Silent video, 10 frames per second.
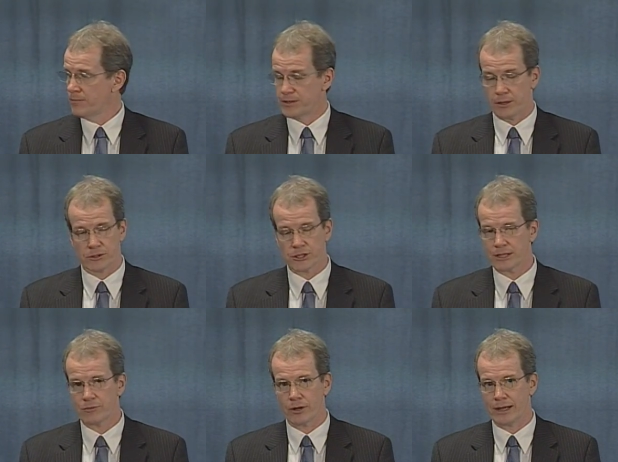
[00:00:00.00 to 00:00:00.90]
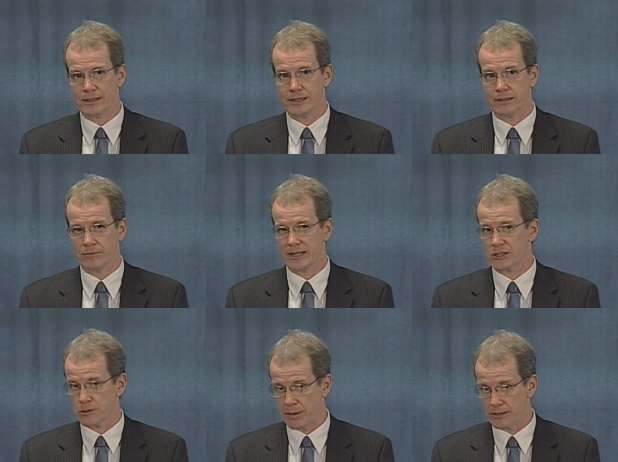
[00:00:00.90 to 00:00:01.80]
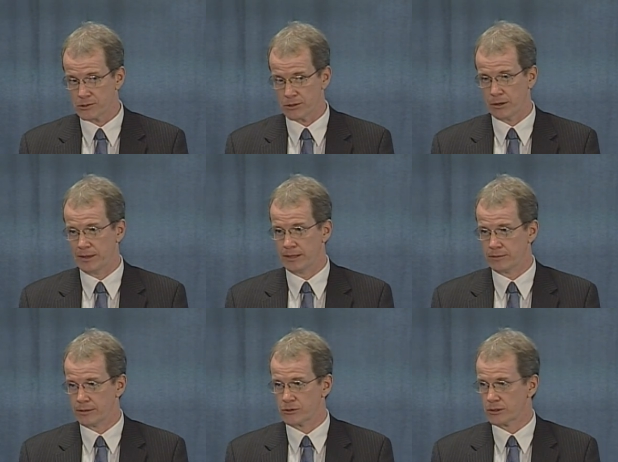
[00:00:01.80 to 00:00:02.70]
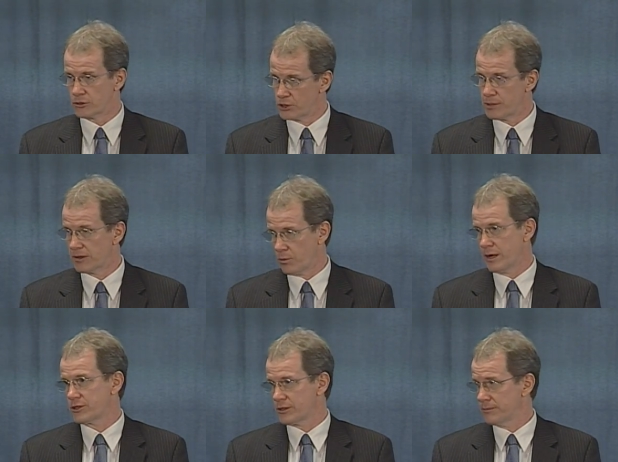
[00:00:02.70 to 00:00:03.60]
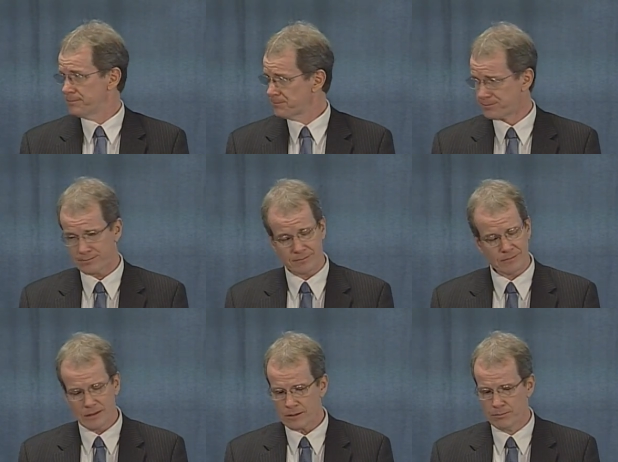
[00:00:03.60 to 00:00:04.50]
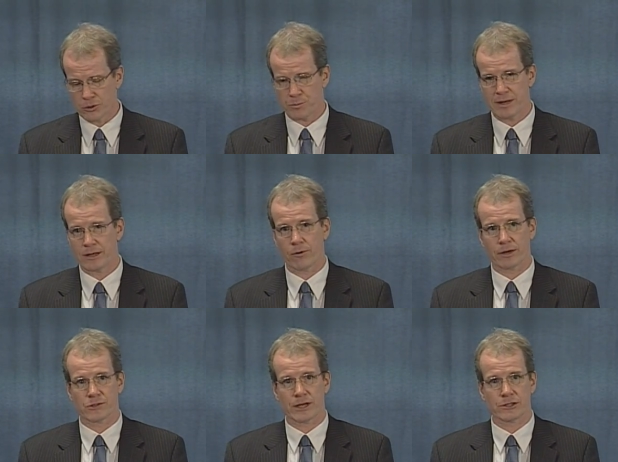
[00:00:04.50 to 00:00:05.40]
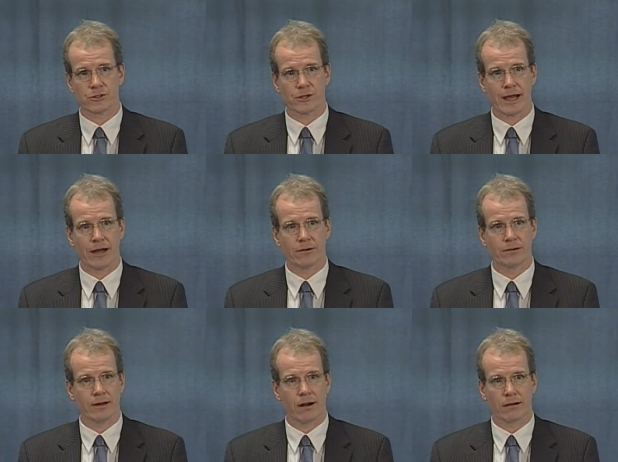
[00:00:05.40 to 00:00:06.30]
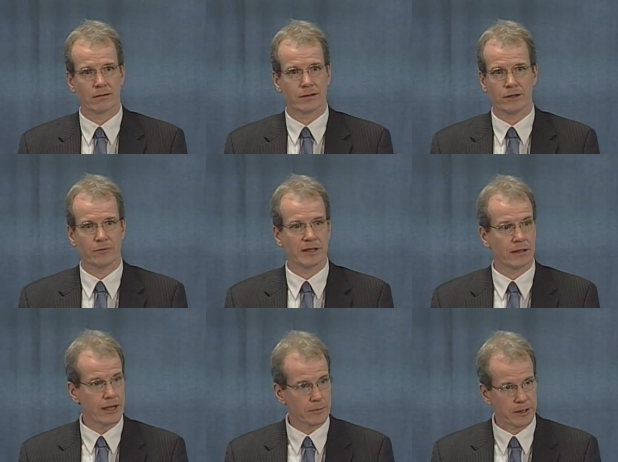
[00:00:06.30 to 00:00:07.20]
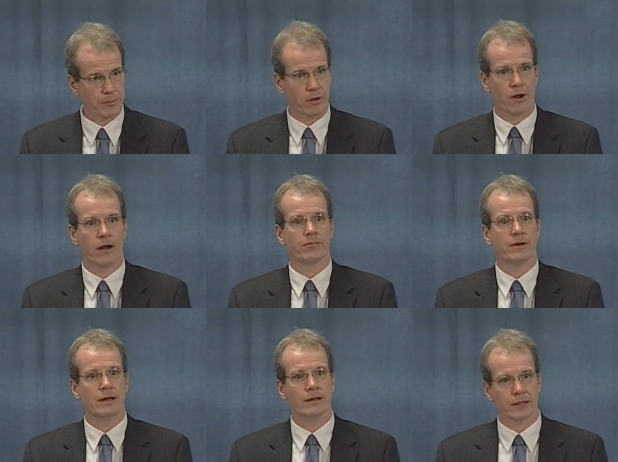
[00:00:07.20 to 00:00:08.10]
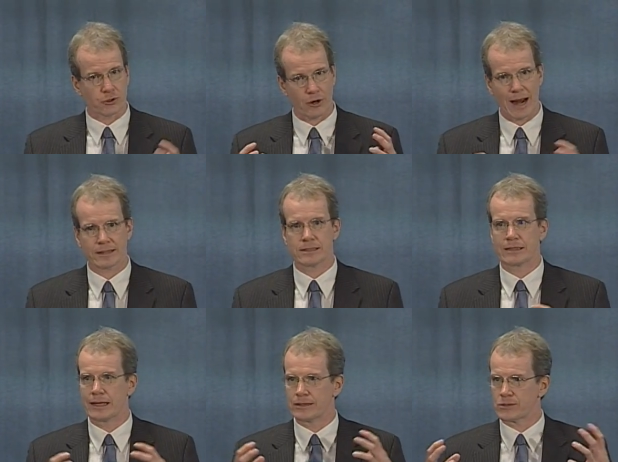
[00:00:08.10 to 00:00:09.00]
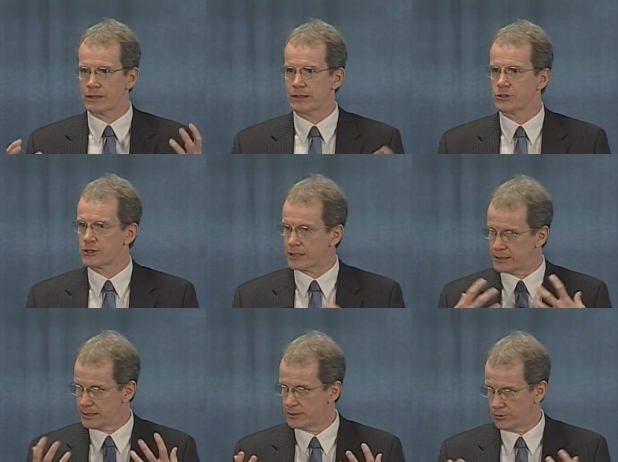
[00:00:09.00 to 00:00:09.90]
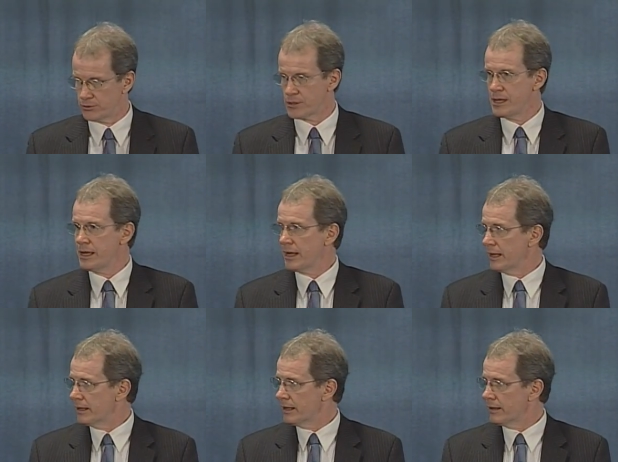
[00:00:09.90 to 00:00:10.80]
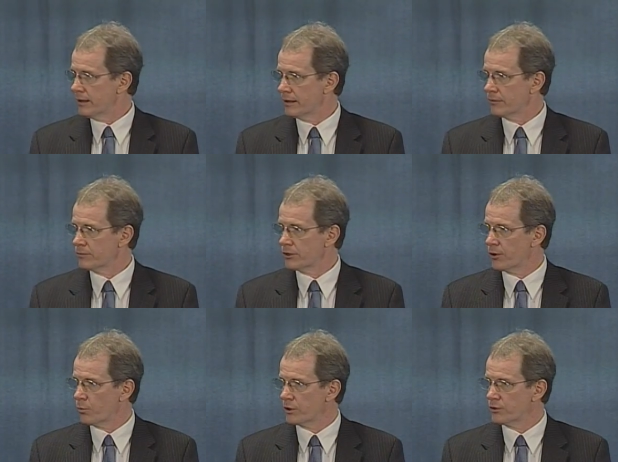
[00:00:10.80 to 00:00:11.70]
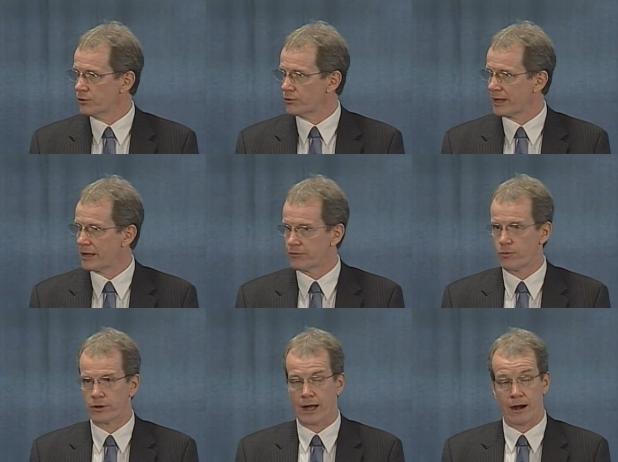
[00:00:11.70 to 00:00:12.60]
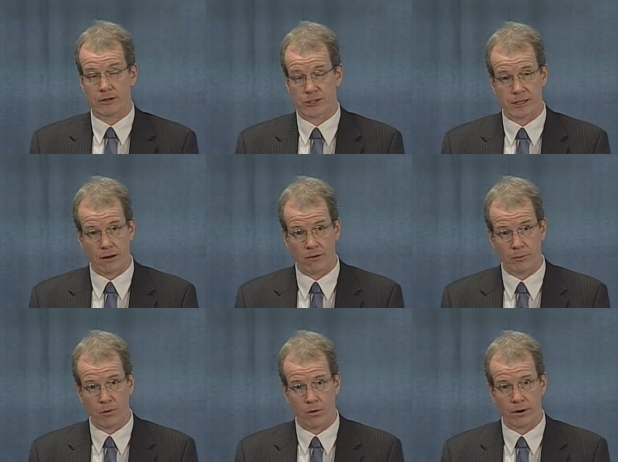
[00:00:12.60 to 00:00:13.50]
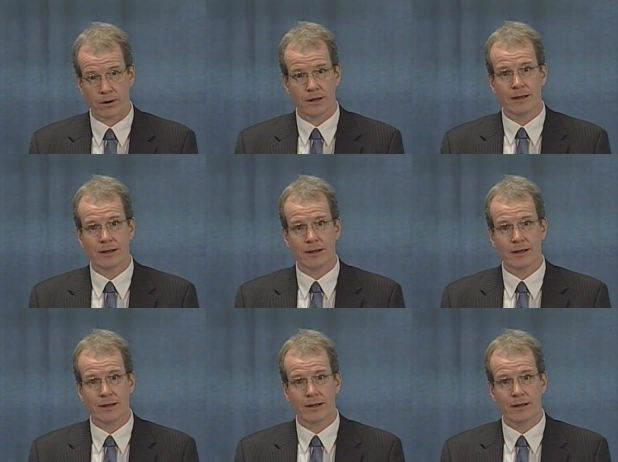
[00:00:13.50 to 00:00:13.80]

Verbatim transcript: You know, just to give you an idea of the expense, though, I mean, there, there's a legitimate question. Most media organizations now are, you know, been laying people off, contracting, and it's and it just continues. And and uh, you know, when you, you can't afford to hire a city hall reporter,